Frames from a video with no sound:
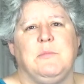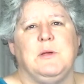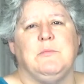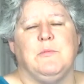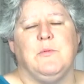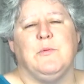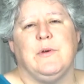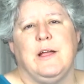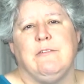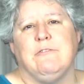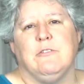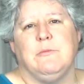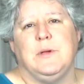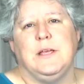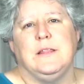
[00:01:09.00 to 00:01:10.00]
people pray
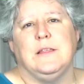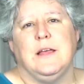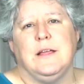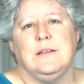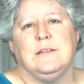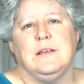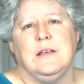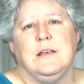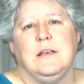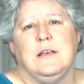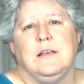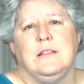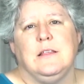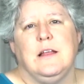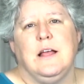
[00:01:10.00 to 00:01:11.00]
for me that
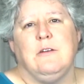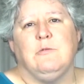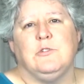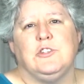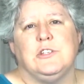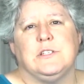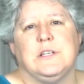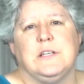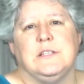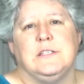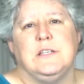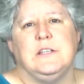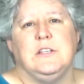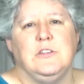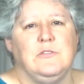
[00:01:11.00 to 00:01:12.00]
I will just
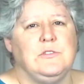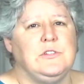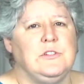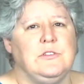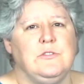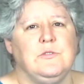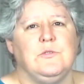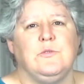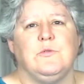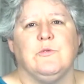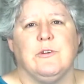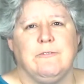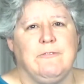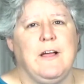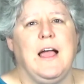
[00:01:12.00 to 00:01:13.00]
continue to
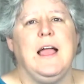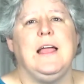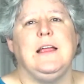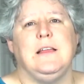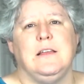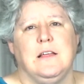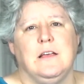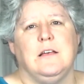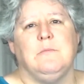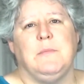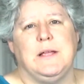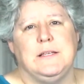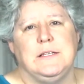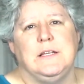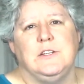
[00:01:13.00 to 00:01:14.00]
refine
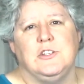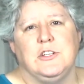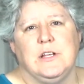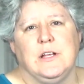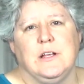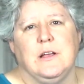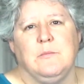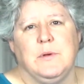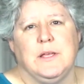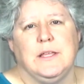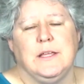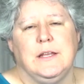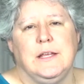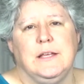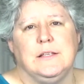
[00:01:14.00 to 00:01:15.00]
my teaching
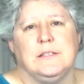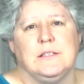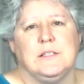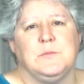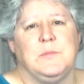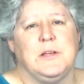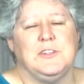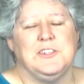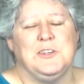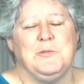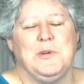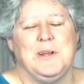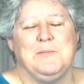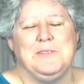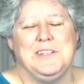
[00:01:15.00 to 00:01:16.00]
abilities, especially
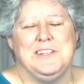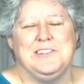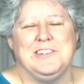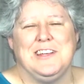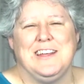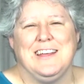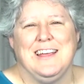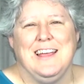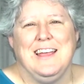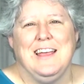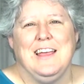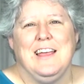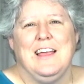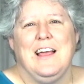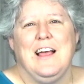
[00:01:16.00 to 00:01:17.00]
when I'm teaching
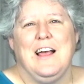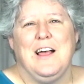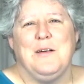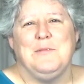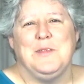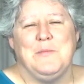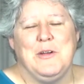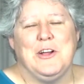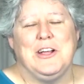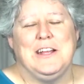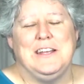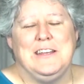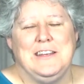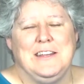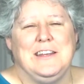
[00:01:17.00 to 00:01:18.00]
the
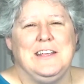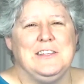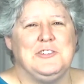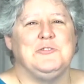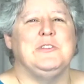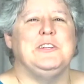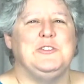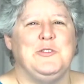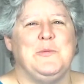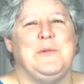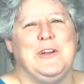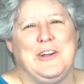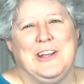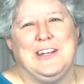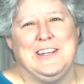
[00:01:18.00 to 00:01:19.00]
American Indian history to
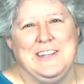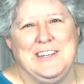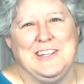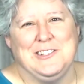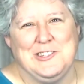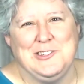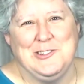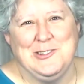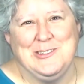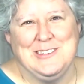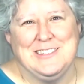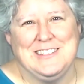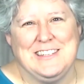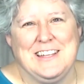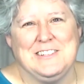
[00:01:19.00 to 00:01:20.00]
American Indian
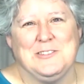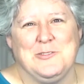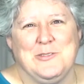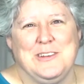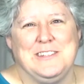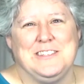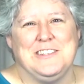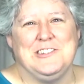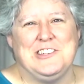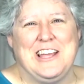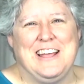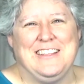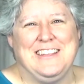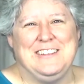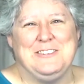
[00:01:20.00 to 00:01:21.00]
students. That's always a
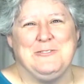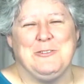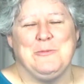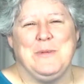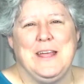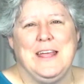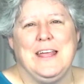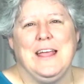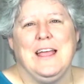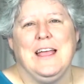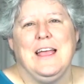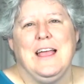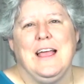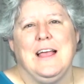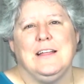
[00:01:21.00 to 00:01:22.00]
challenge for me.
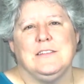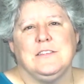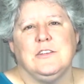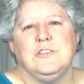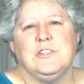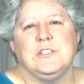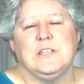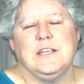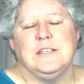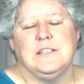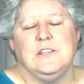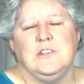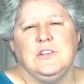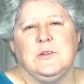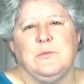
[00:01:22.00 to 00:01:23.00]
And so just
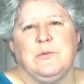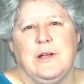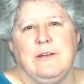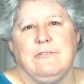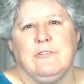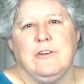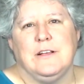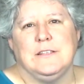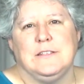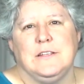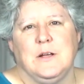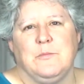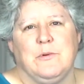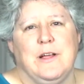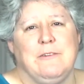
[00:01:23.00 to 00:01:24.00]
continue to pray for us
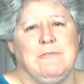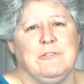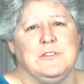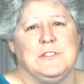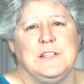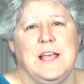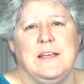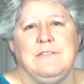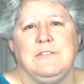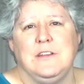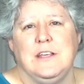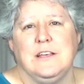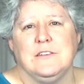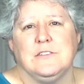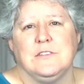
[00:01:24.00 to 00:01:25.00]
there. Pray for
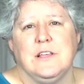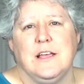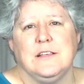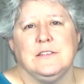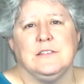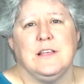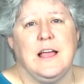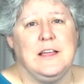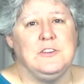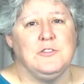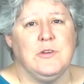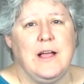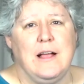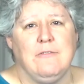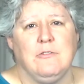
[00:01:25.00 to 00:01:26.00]
safety as I
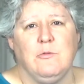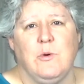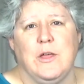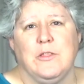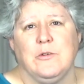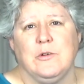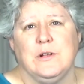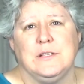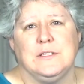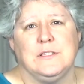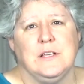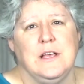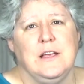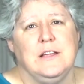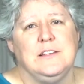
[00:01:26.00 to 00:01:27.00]
travel, whether
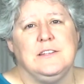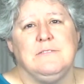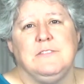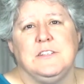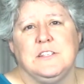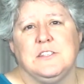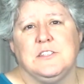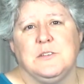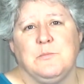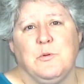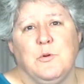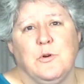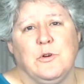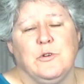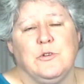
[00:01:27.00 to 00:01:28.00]
it's to visit
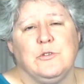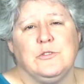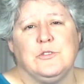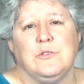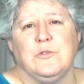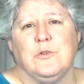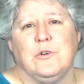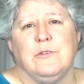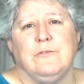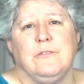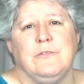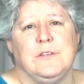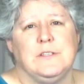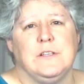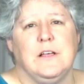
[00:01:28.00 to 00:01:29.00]
supporters or
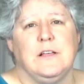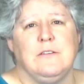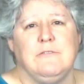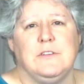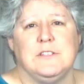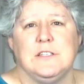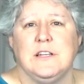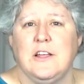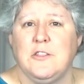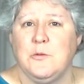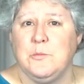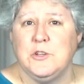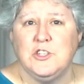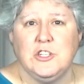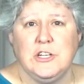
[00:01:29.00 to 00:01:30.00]
visit
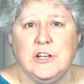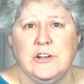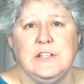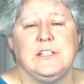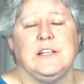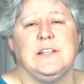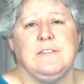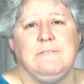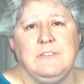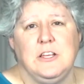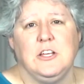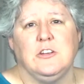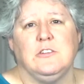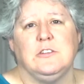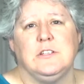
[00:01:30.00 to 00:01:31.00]
other missionaries on the
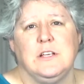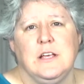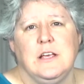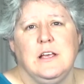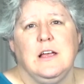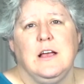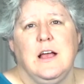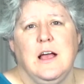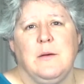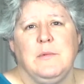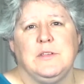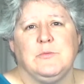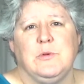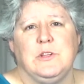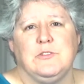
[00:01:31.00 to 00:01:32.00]
field.
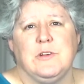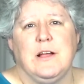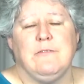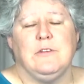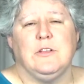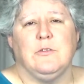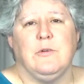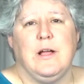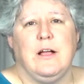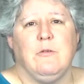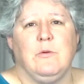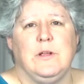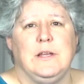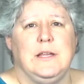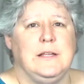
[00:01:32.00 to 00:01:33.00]
As we travel
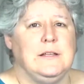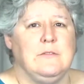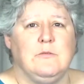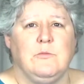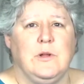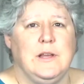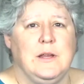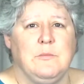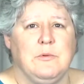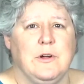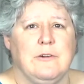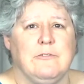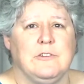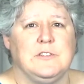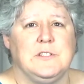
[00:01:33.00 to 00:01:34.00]
around, we need
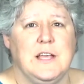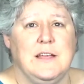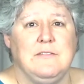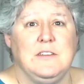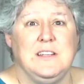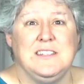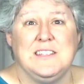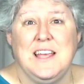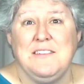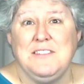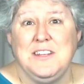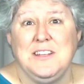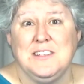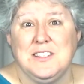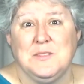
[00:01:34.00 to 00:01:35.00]
prayer for safety.
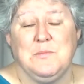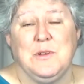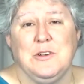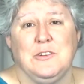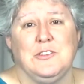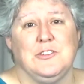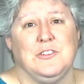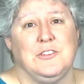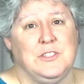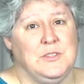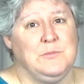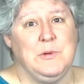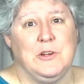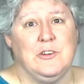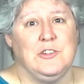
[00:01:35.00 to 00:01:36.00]
Safety and
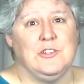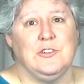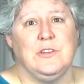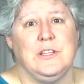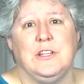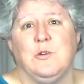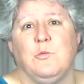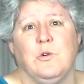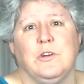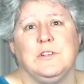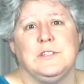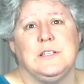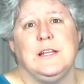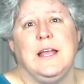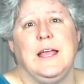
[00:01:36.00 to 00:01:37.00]
spiritual in the
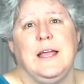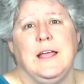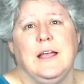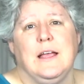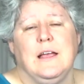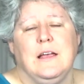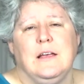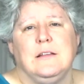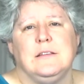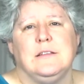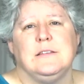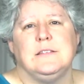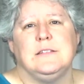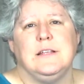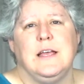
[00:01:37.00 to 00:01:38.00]
world today,
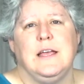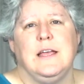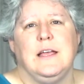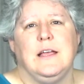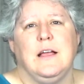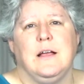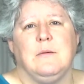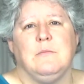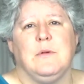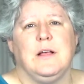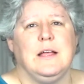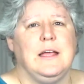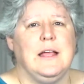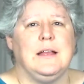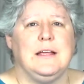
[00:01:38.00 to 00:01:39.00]
to stay,
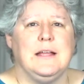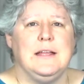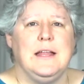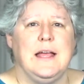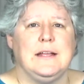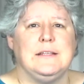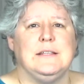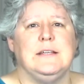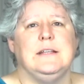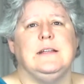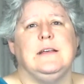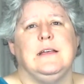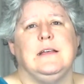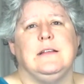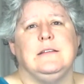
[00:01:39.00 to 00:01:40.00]
again, connected
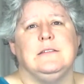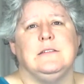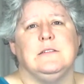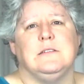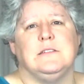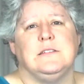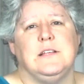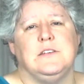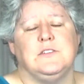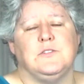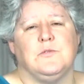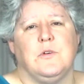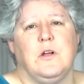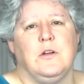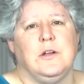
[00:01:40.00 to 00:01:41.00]
and to stay
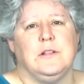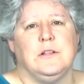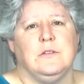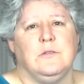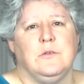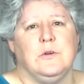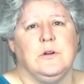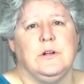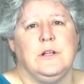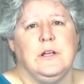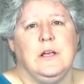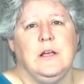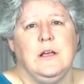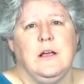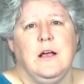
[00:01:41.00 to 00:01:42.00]
strong in the Lord
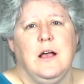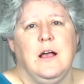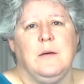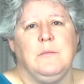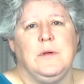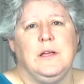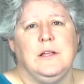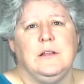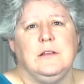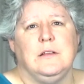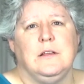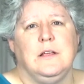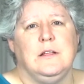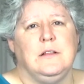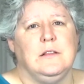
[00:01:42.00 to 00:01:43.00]

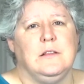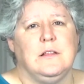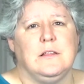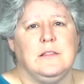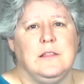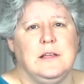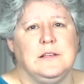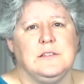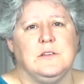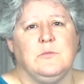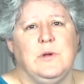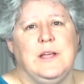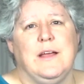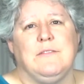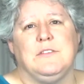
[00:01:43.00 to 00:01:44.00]
in the things that
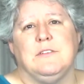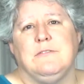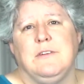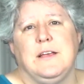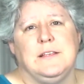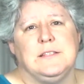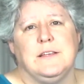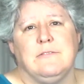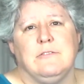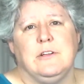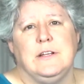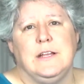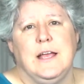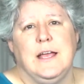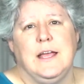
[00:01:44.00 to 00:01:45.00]
we have to face
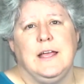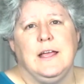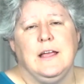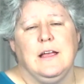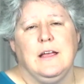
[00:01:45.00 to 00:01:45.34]
every day.